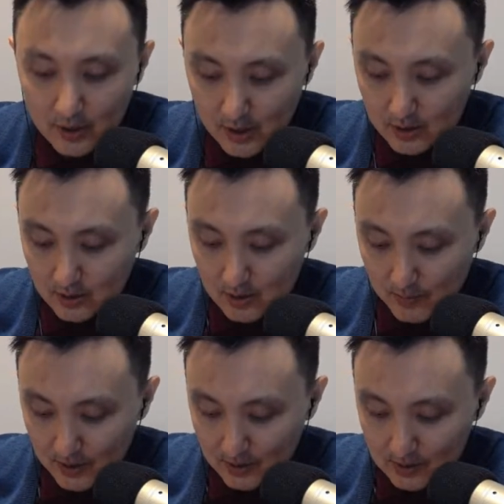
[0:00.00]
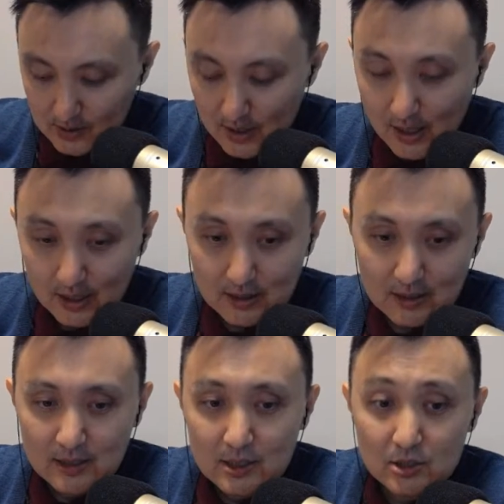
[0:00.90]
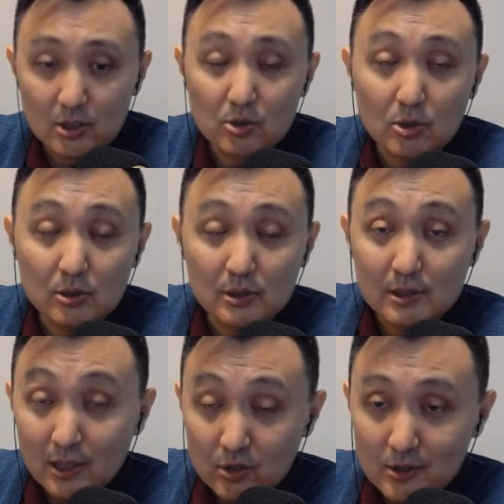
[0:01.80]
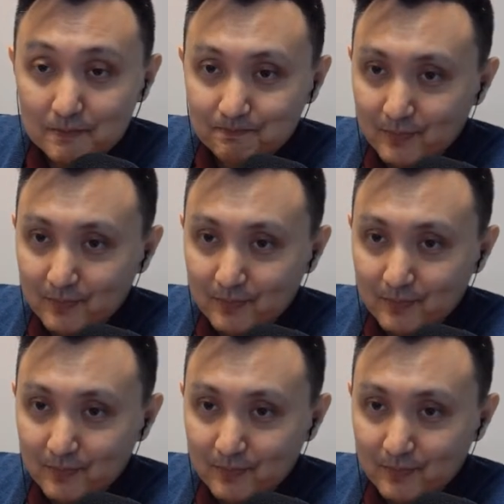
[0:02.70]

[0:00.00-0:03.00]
our independence and territorial integrity.